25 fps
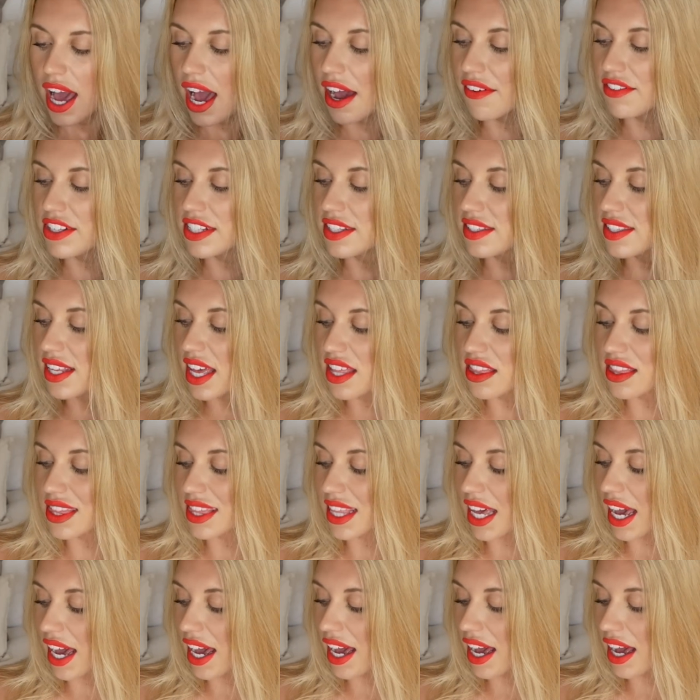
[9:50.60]
having said
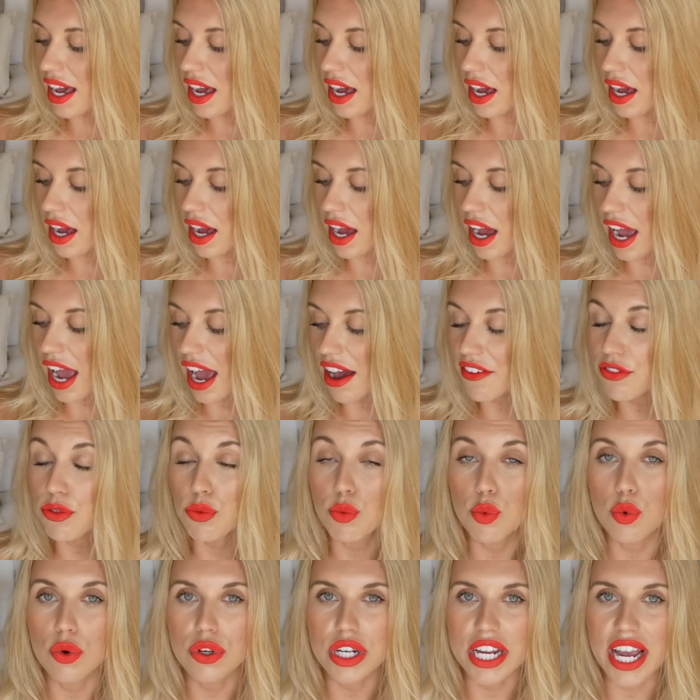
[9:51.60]
that I
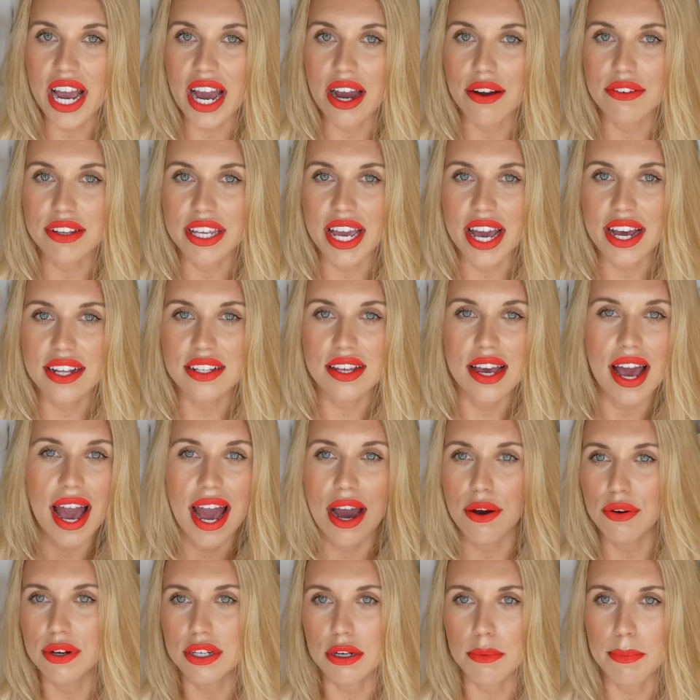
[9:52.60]
haven't worn it out yet
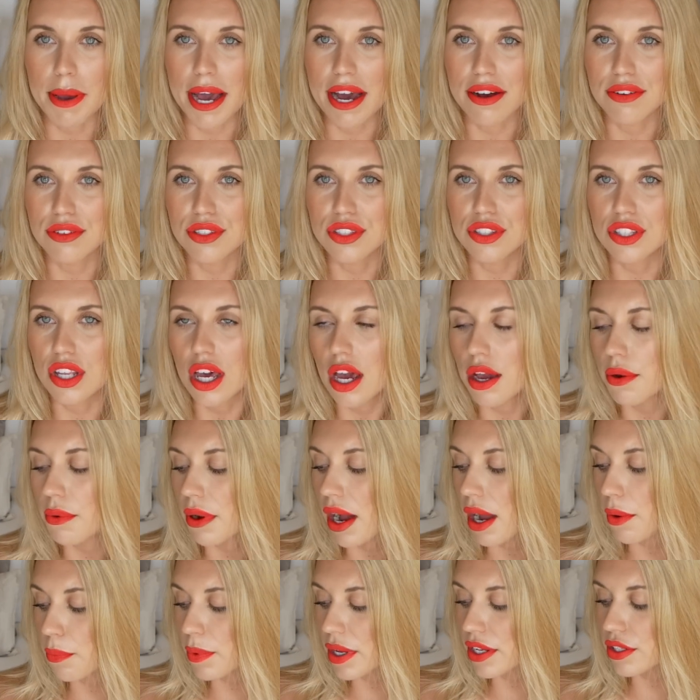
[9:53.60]
out and about so
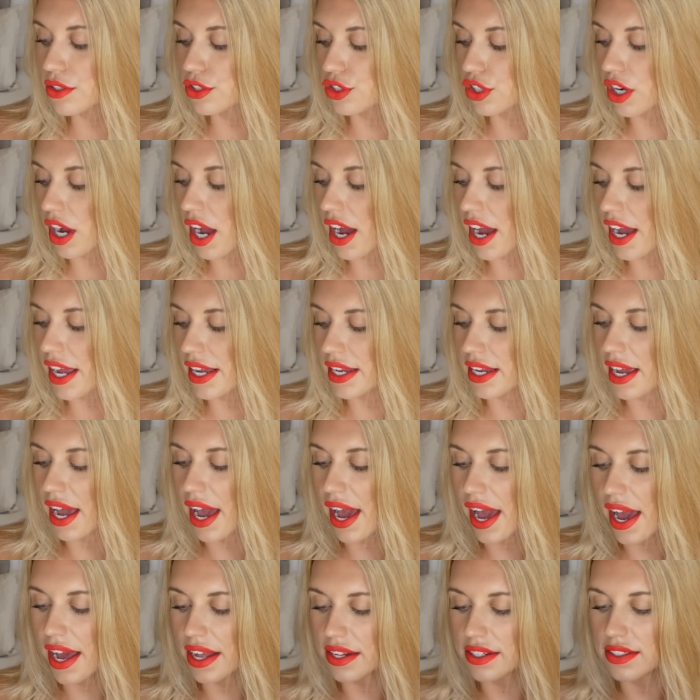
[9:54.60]
I will try
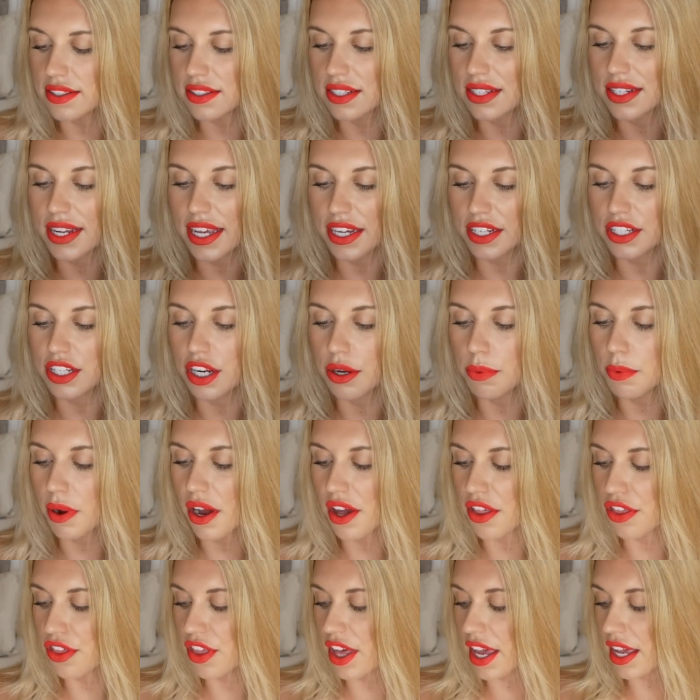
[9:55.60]
and let you know what
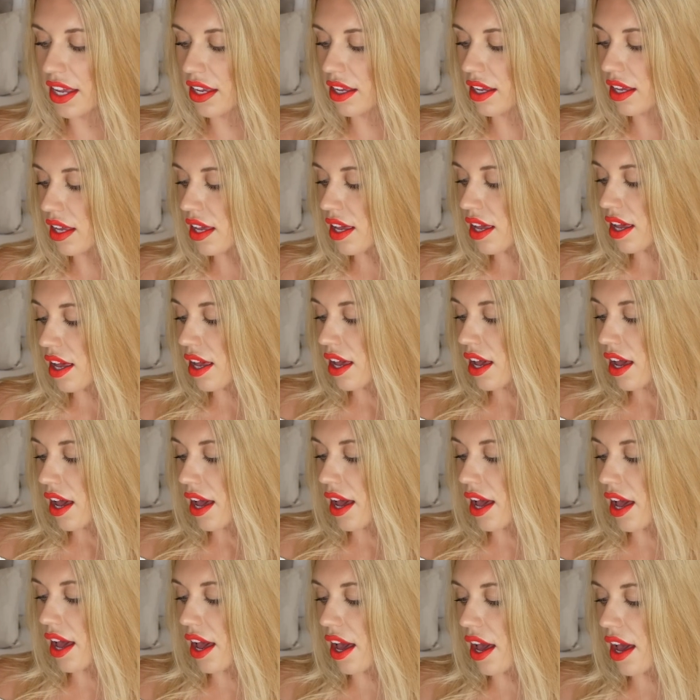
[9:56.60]
I think
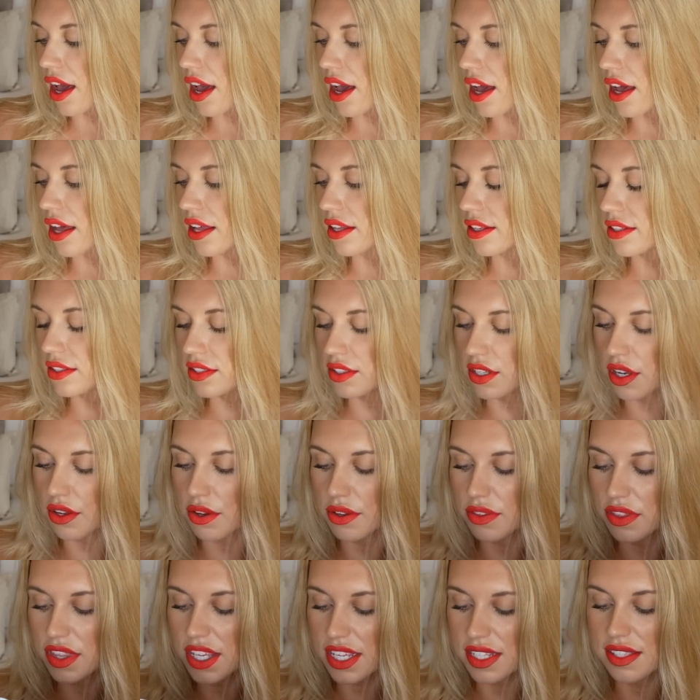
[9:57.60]
uh,
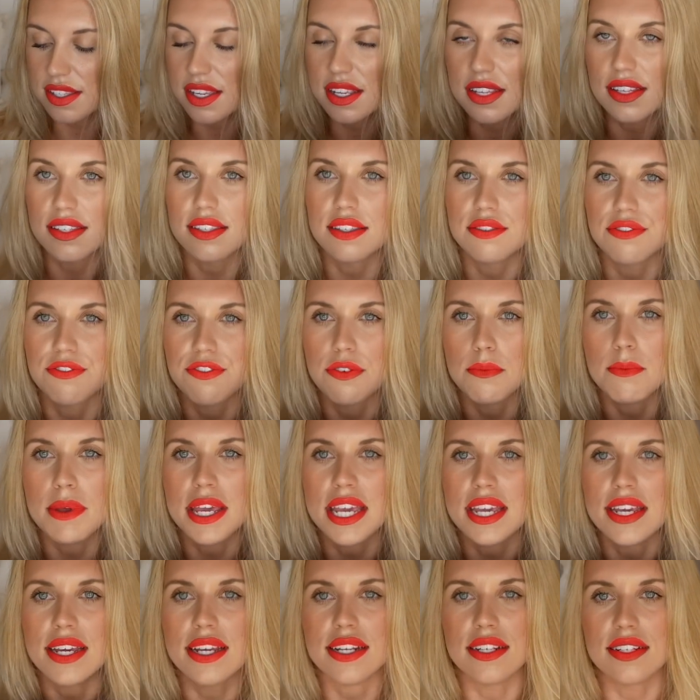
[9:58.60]
so this is for
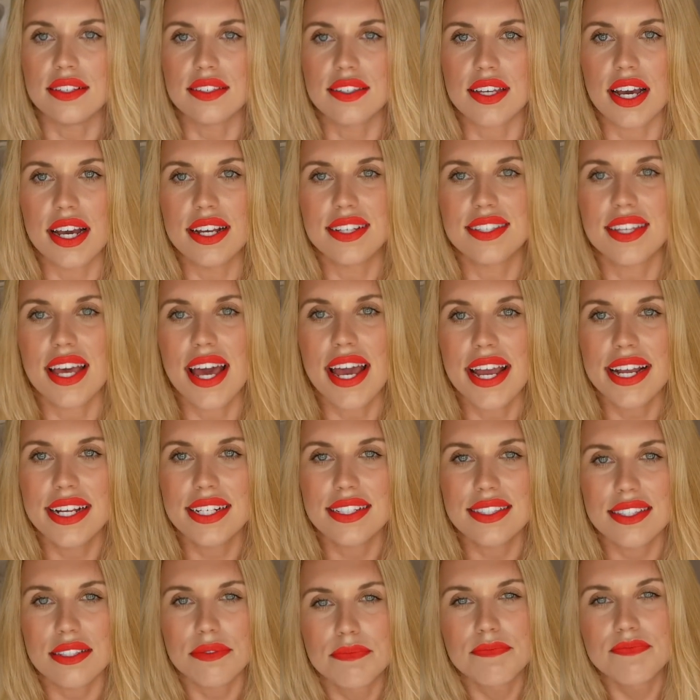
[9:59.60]
me in a size
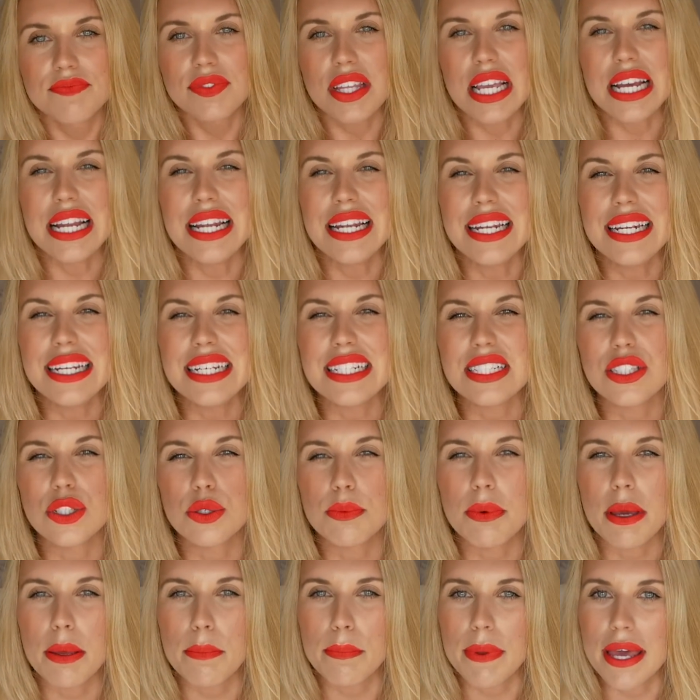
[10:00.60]
8
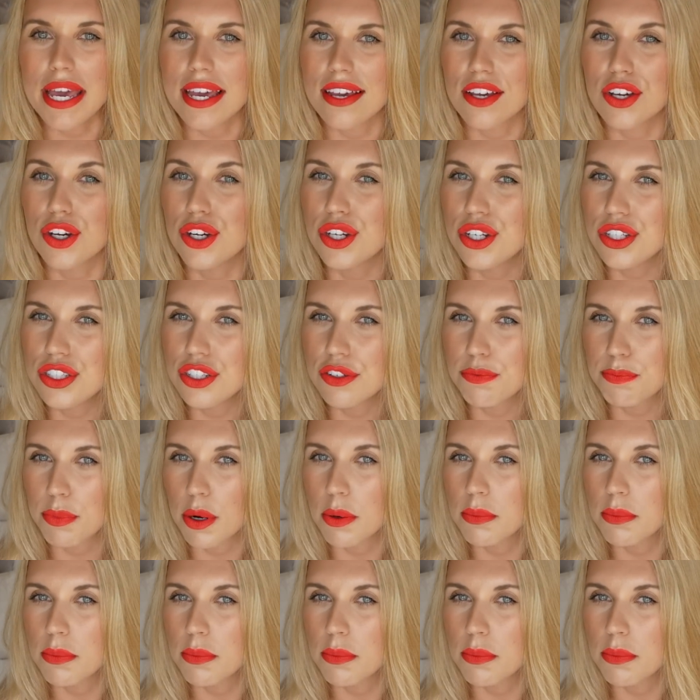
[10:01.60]
little bit big could have